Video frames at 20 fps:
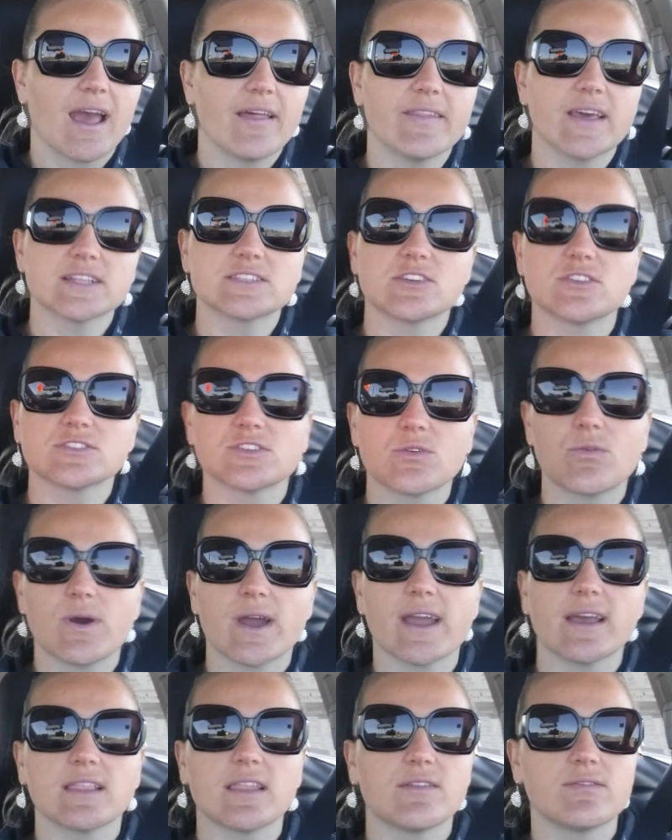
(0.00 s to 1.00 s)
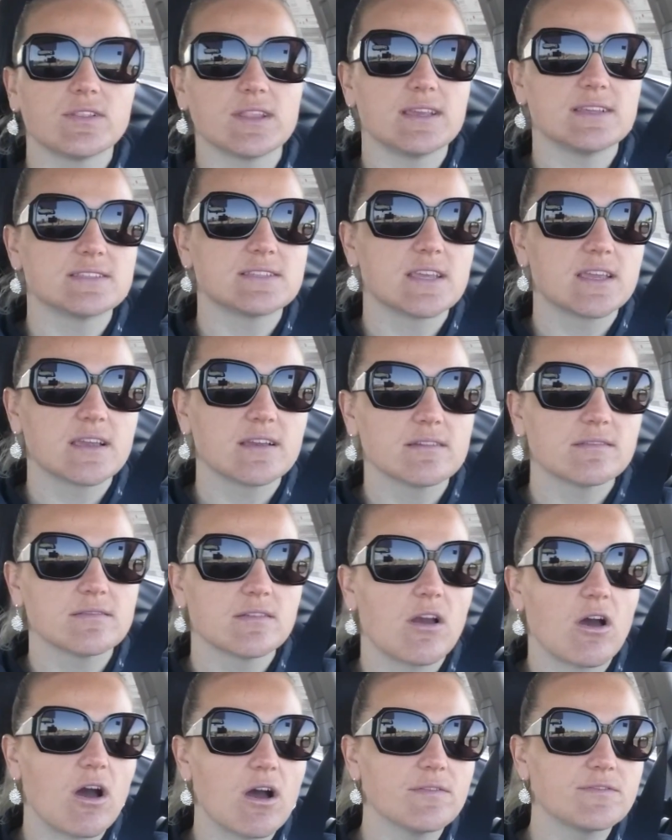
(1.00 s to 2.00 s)
And that's also why I love
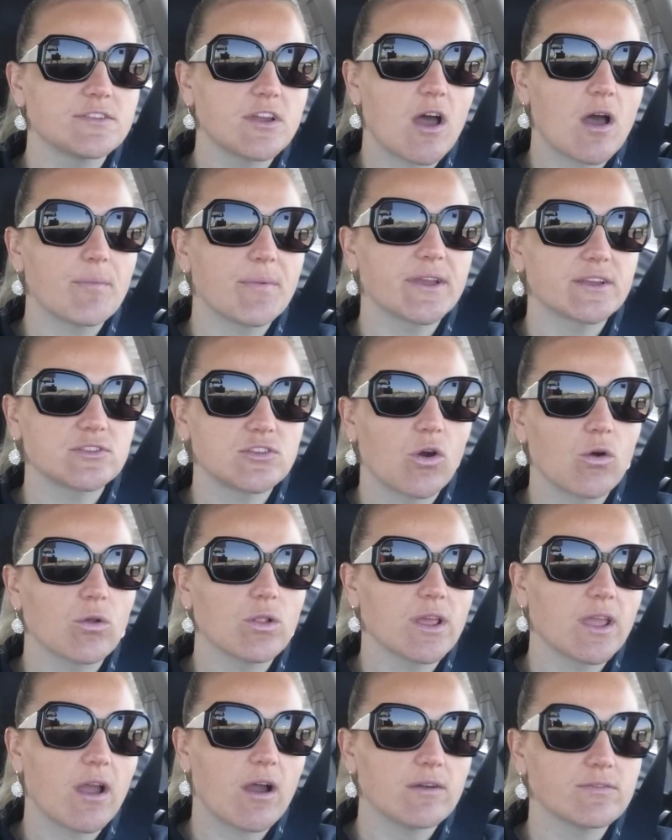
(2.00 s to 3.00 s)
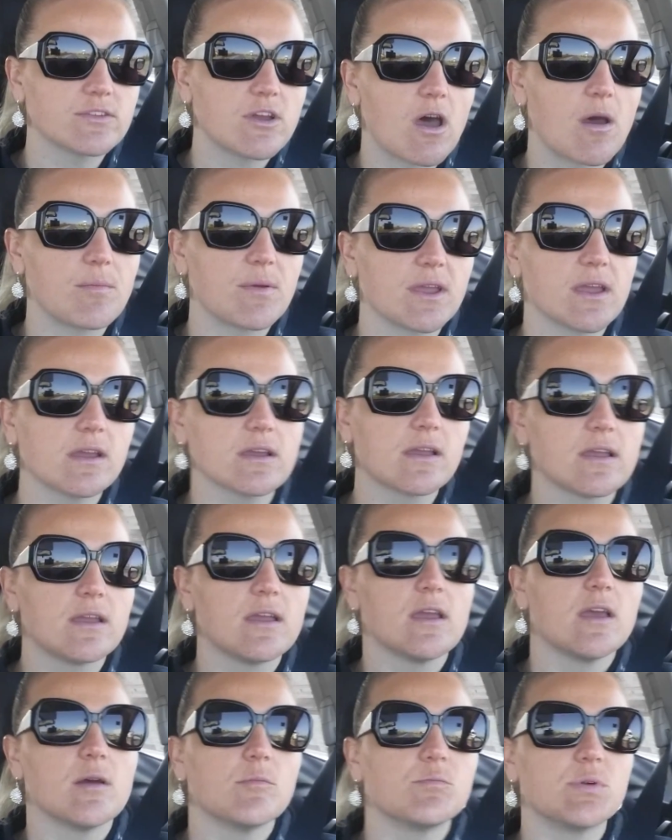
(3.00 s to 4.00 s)
leasing. Off topic, totally off topic,
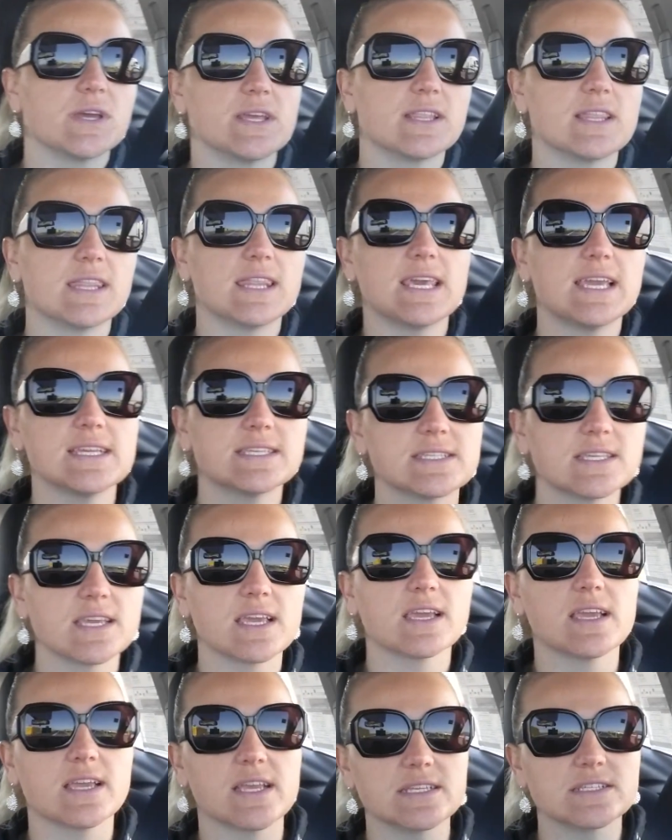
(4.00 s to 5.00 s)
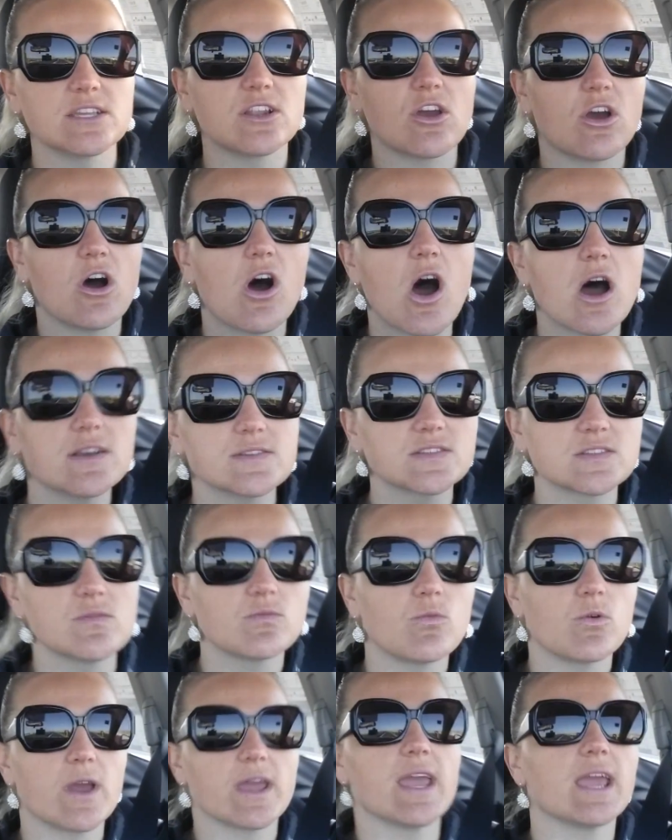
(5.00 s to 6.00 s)
but leasing is an
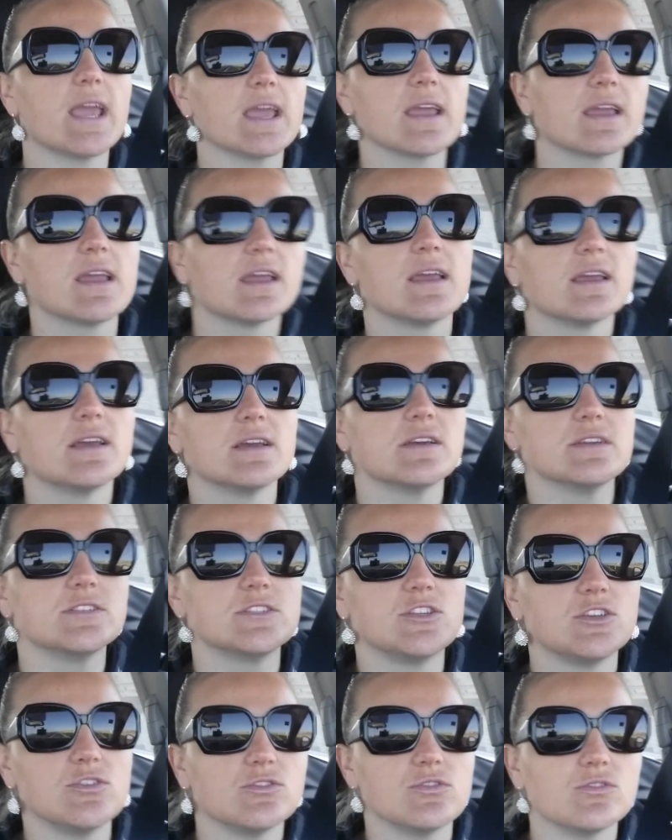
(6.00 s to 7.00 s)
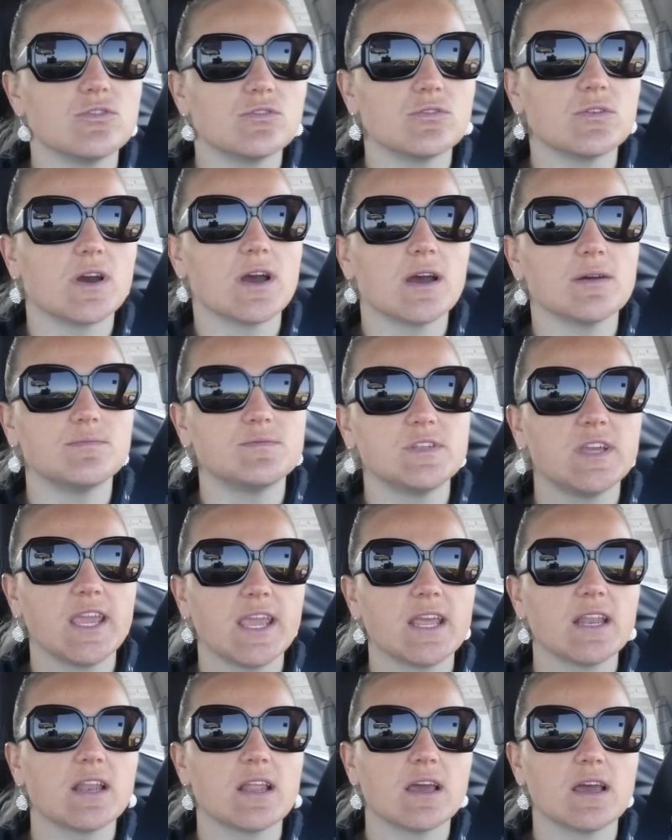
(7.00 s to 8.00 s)
awesome way to
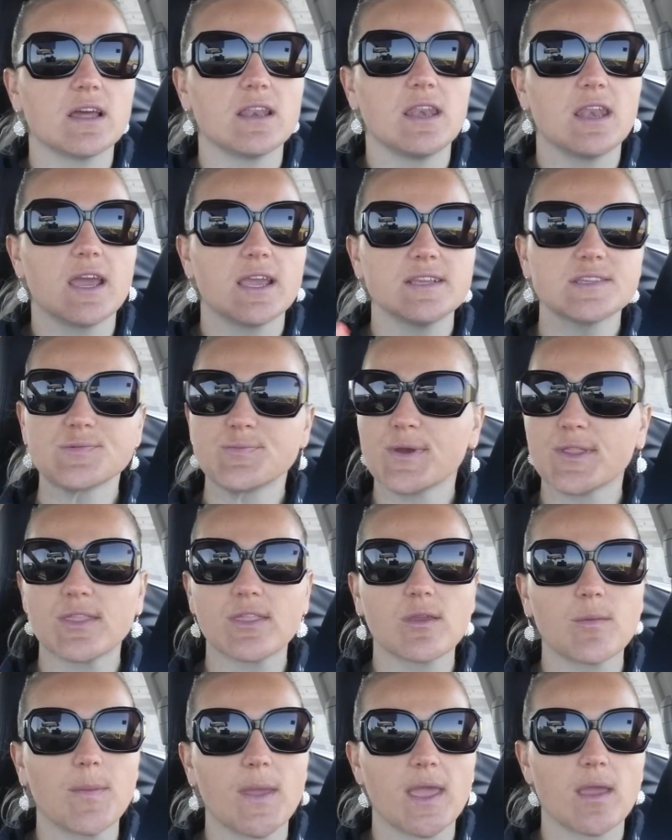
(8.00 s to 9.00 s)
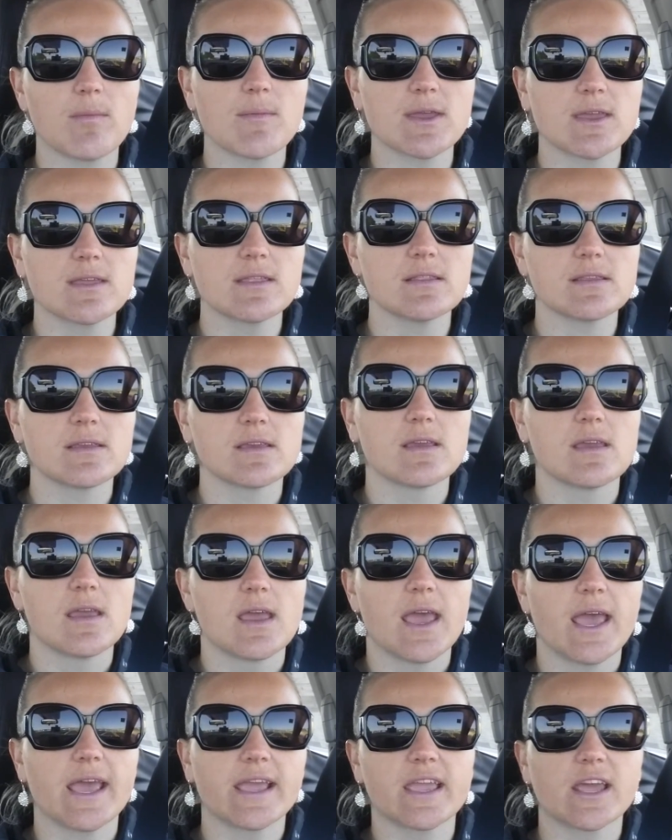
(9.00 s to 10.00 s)
obtain a nice monthly payment
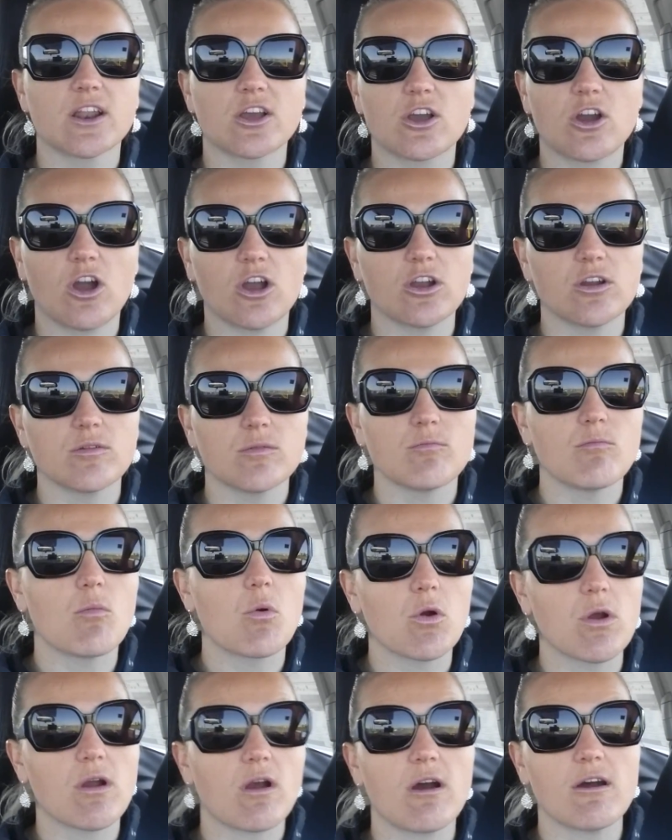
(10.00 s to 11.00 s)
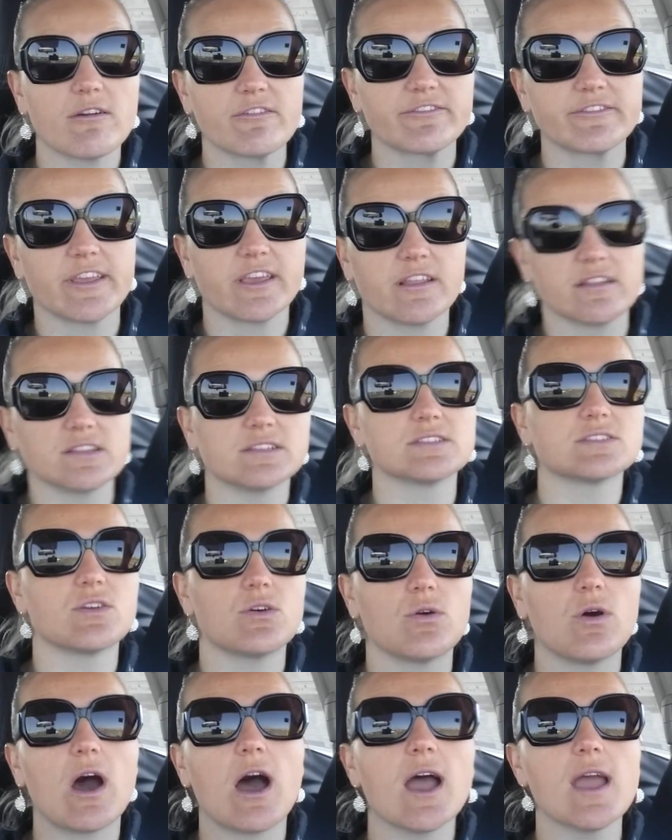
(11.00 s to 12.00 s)
and get a car more often.
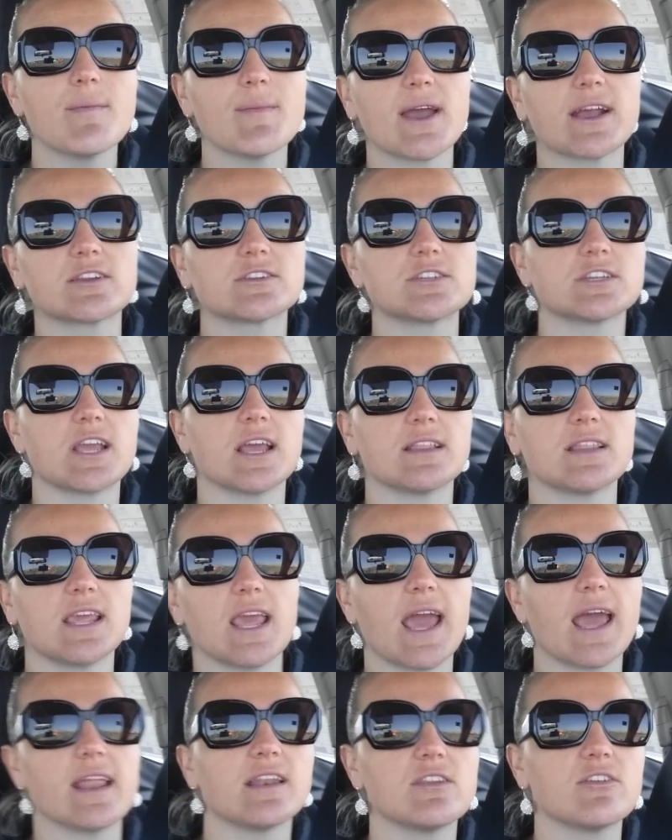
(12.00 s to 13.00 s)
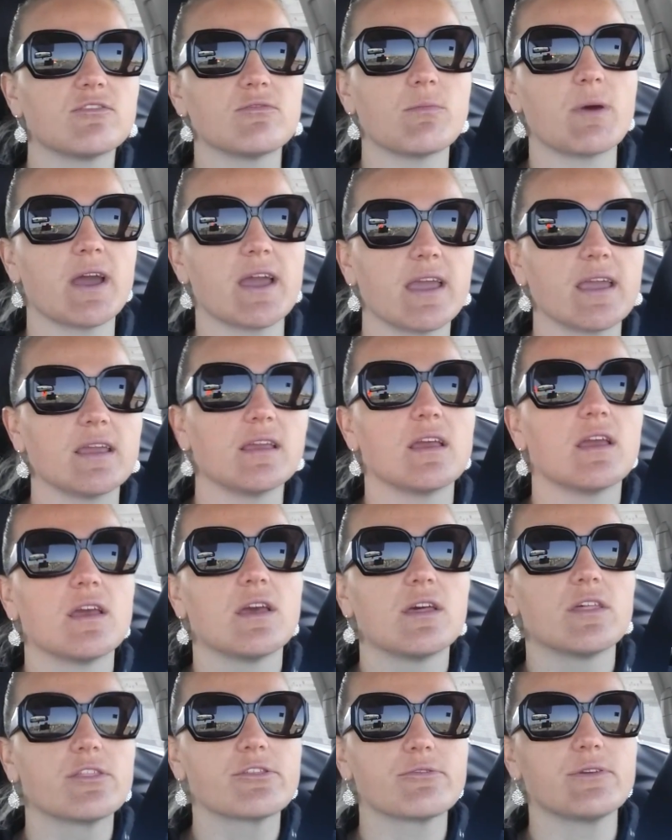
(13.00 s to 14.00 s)
So I'm actually at the end of my
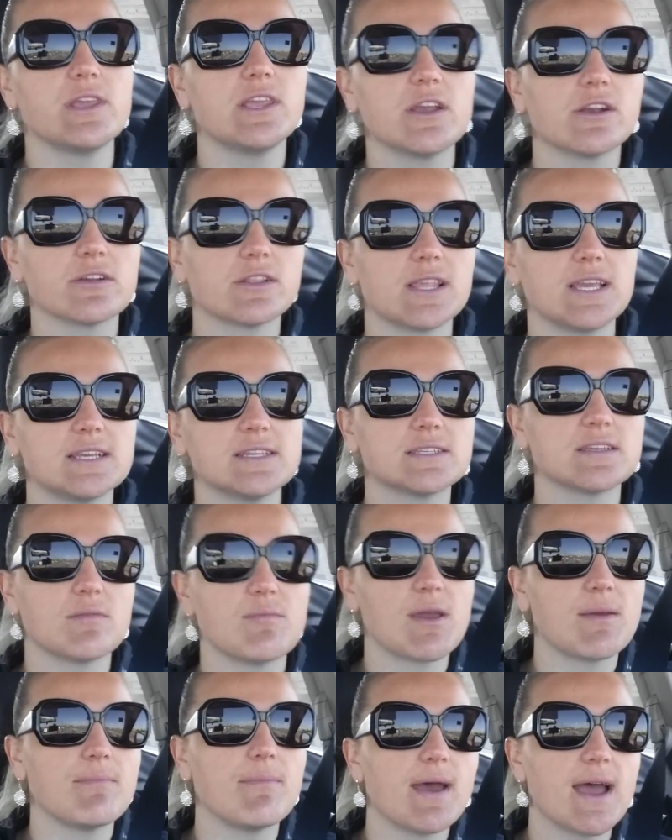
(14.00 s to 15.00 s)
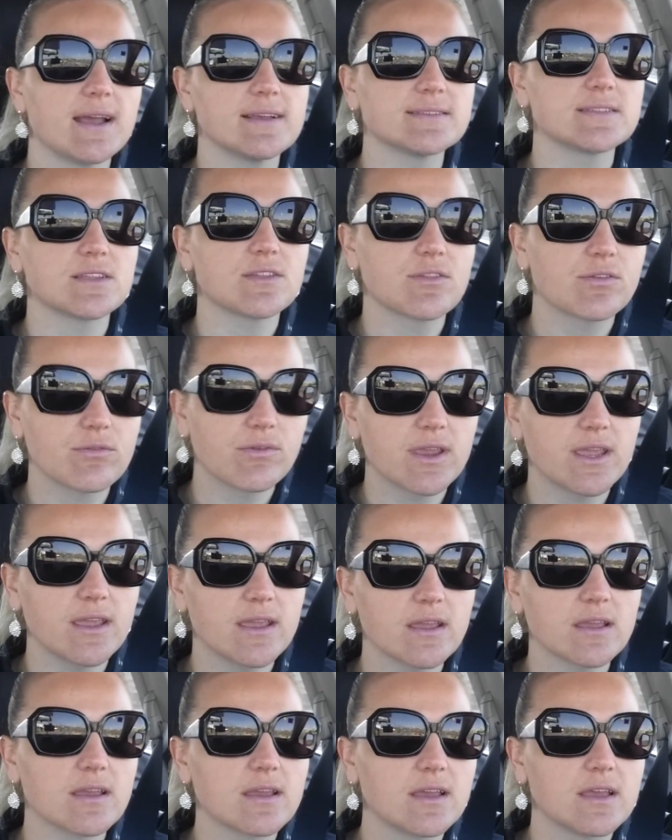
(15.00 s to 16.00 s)
3-year lease on my Mazda
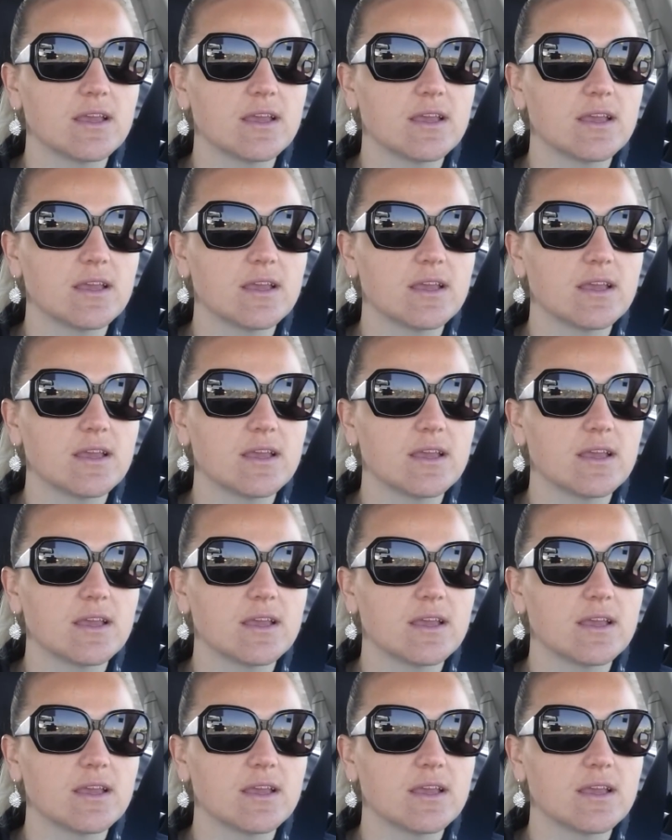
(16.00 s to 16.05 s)
3.